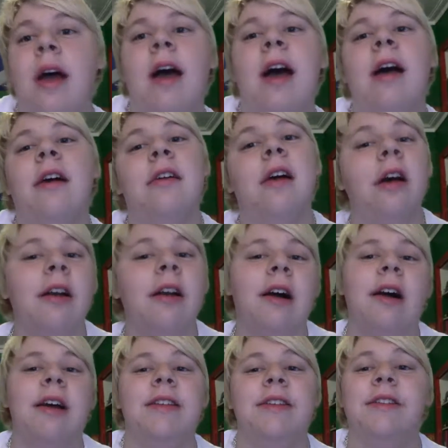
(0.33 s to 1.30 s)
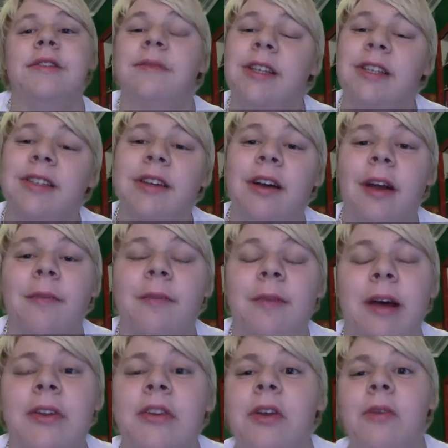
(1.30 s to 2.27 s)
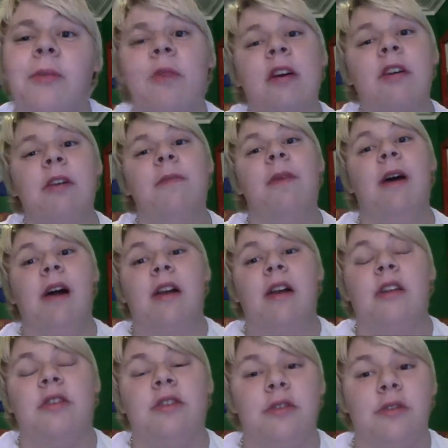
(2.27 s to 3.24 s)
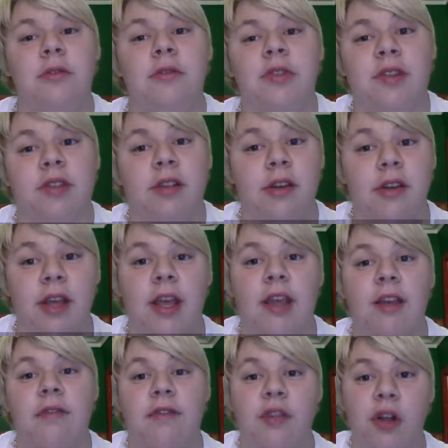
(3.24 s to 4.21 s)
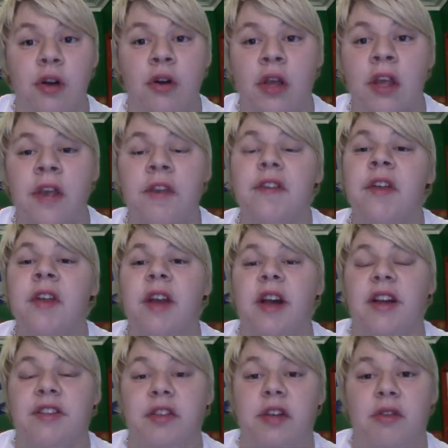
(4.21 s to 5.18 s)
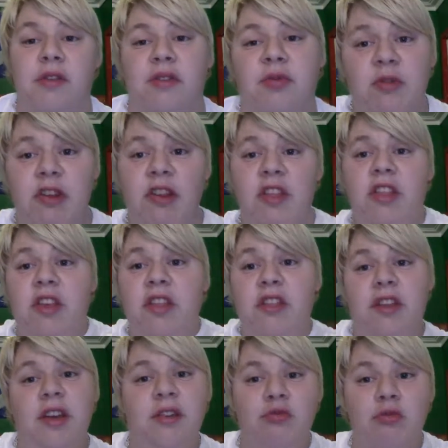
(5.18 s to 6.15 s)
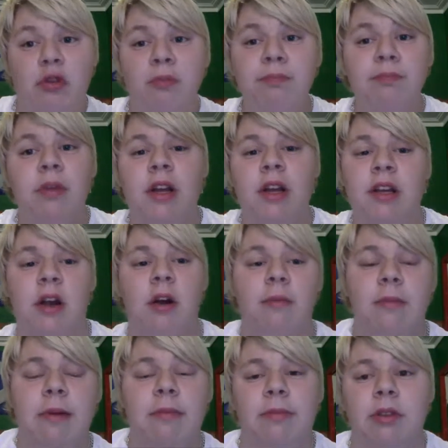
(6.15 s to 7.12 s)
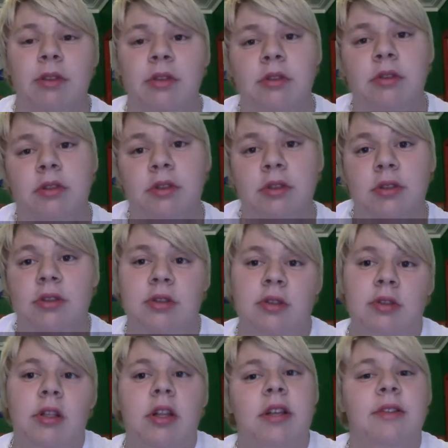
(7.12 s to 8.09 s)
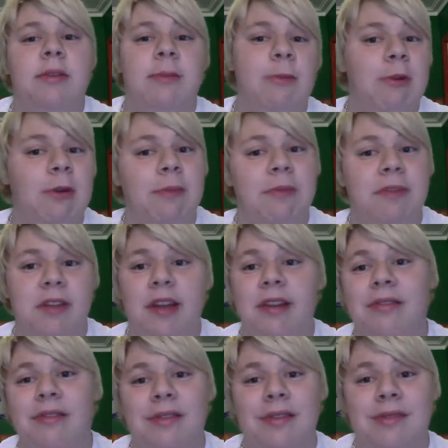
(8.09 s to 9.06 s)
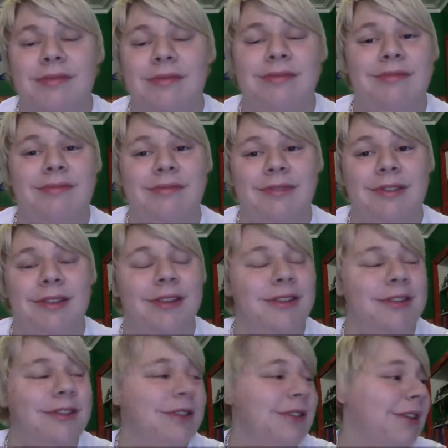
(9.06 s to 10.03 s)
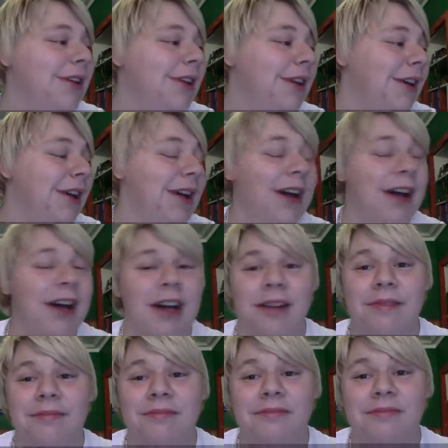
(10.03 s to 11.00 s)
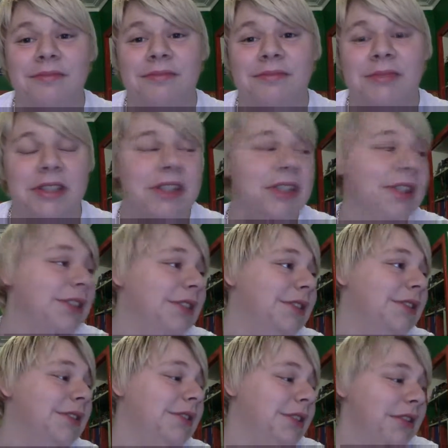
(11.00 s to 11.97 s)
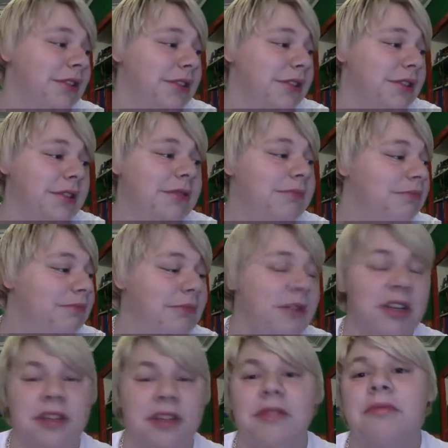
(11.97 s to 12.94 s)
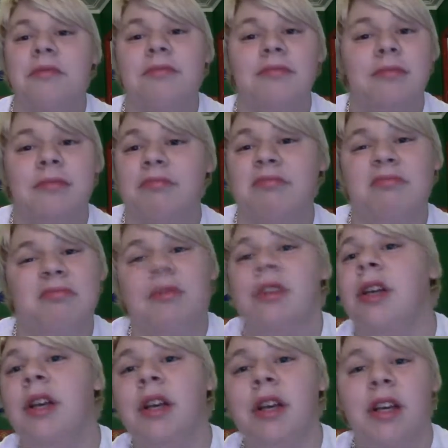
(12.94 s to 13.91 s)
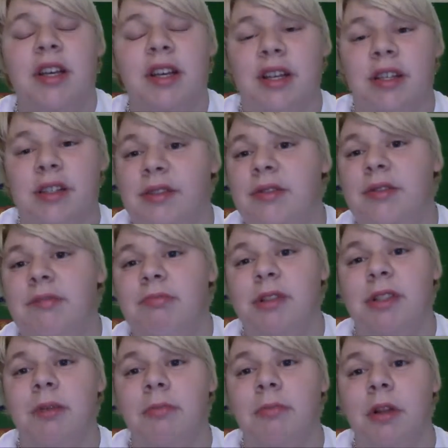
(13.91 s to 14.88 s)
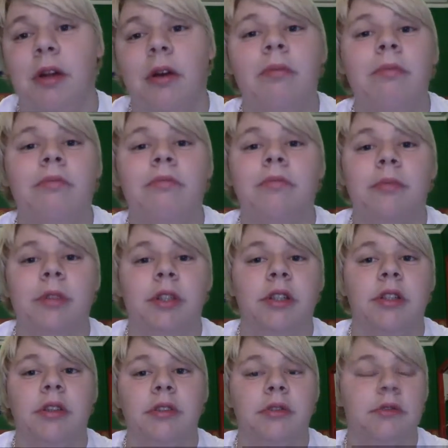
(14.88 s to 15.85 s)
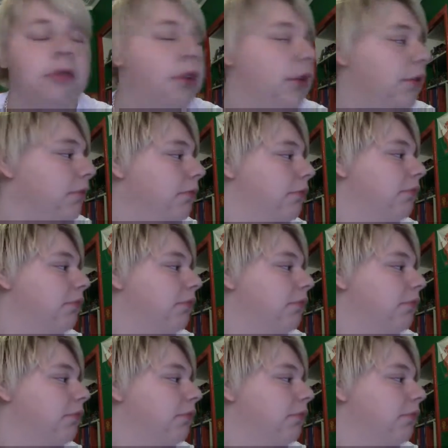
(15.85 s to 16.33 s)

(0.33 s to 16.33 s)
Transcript: Hello guys, it's me Tartan Panda and welcome back to Sunday vlog. As you notice we're in this room, I can't remember last time we were upstairs, just um, because it just, it, it's simpler because, you know,